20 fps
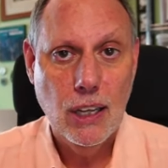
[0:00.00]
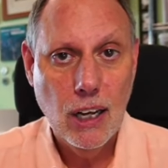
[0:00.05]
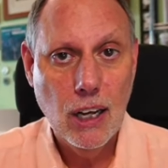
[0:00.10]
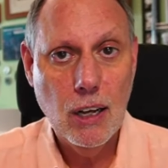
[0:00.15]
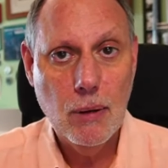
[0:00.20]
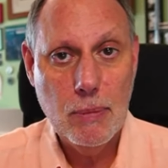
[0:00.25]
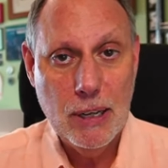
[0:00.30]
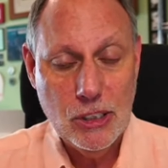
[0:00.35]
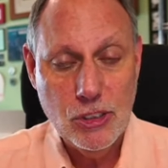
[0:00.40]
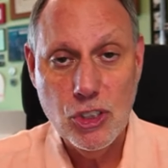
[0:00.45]

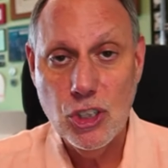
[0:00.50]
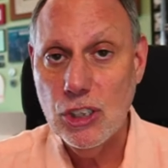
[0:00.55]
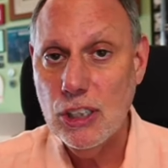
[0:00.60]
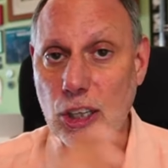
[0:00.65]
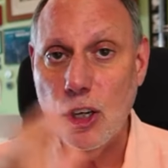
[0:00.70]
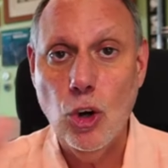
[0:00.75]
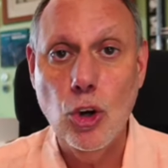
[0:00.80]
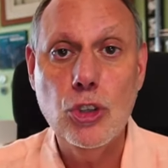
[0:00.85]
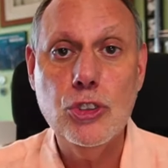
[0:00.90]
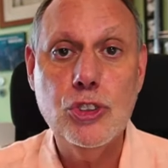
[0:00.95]
Um, and
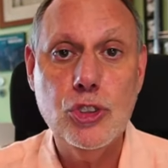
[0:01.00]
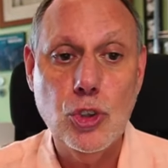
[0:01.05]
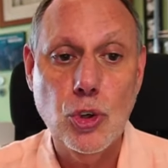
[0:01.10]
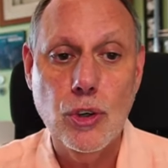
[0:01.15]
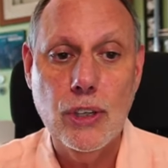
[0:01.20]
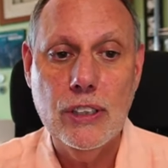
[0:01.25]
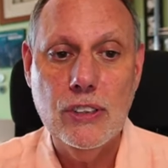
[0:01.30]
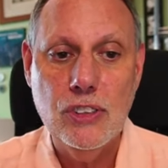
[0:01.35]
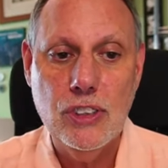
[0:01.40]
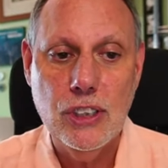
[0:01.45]
certainly all
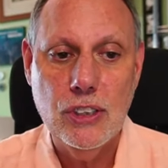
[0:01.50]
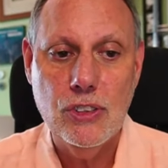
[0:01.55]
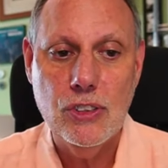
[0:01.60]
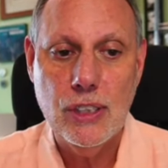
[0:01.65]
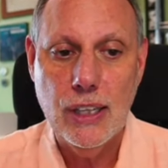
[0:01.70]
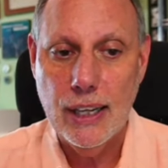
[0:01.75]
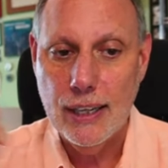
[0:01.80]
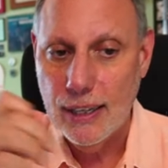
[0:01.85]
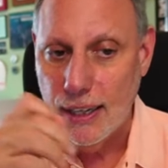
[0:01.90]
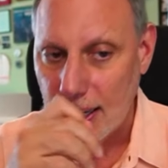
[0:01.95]
stories since
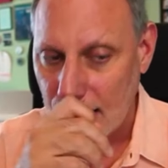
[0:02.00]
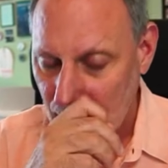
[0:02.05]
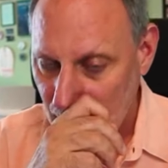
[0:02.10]
then.